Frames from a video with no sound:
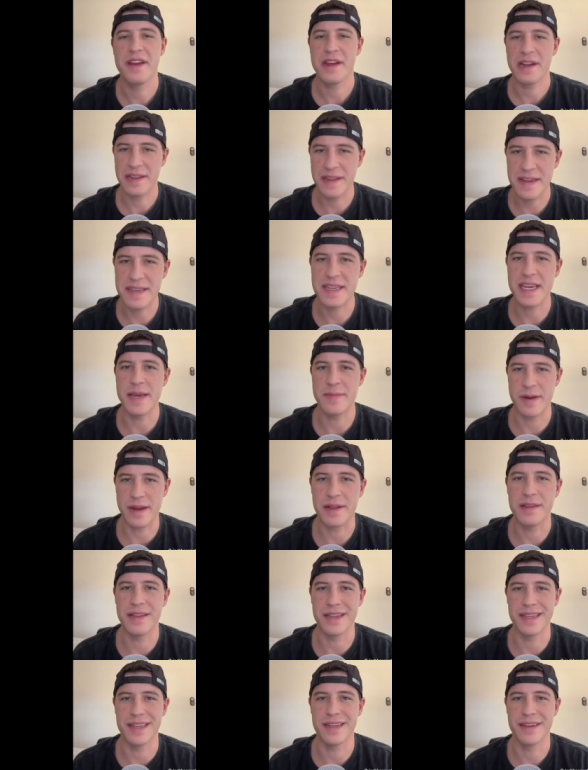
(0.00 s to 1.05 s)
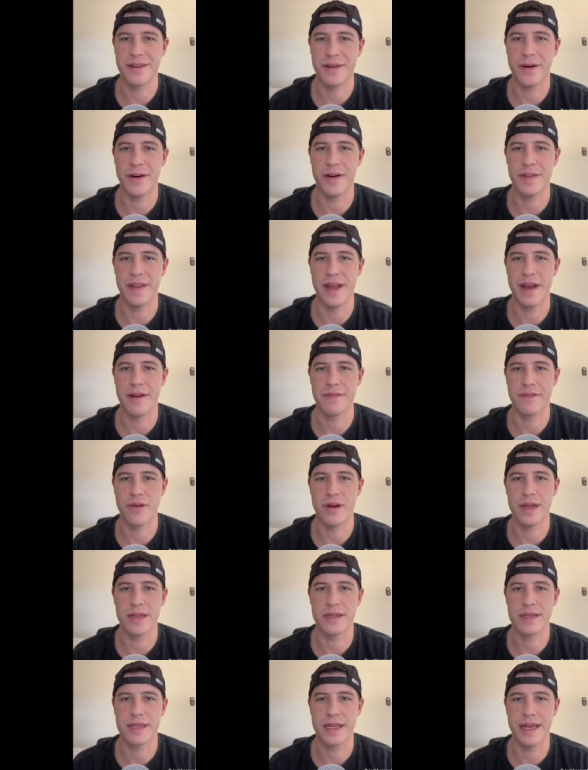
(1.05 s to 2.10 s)
let's keep it clean on that
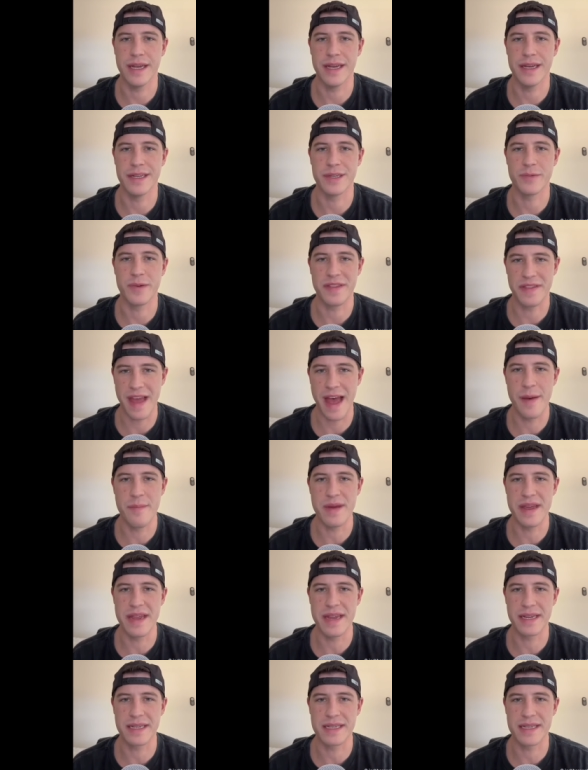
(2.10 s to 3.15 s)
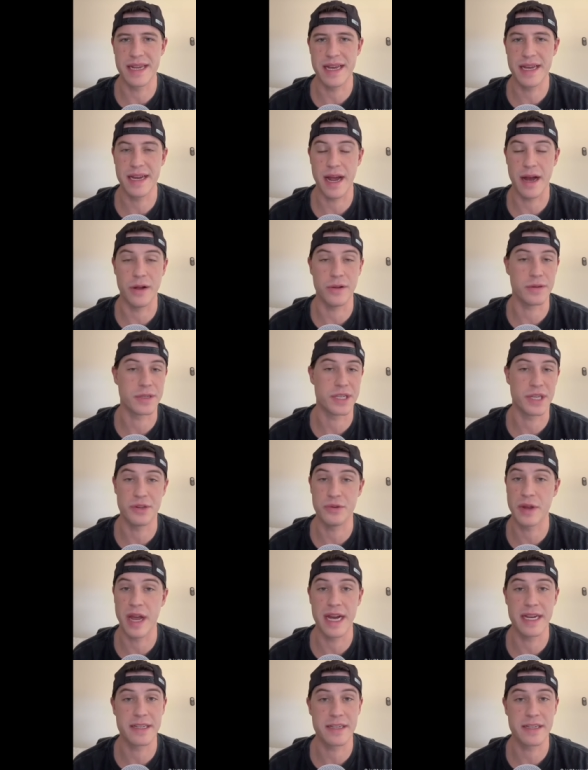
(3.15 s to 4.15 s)
front. And with that being said, I'll see you guys